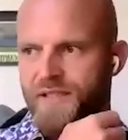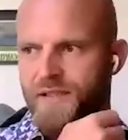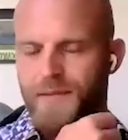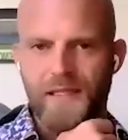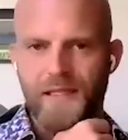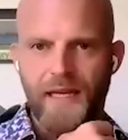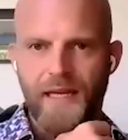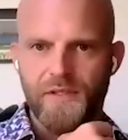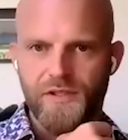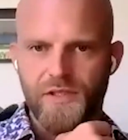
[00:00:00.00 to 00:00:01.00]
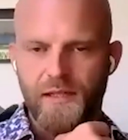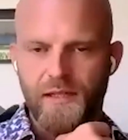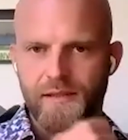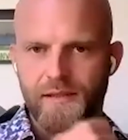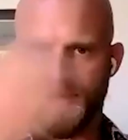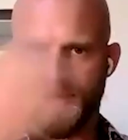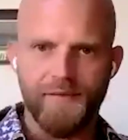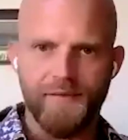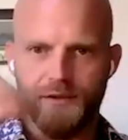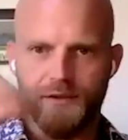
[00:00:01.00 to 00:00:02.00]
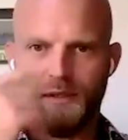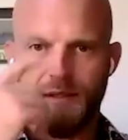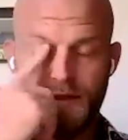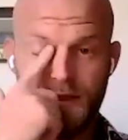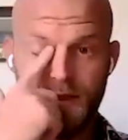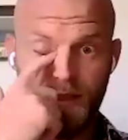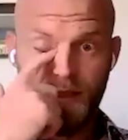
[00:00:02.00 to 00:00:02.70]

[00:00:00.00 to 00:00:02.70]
wisdom in the language that is given to us,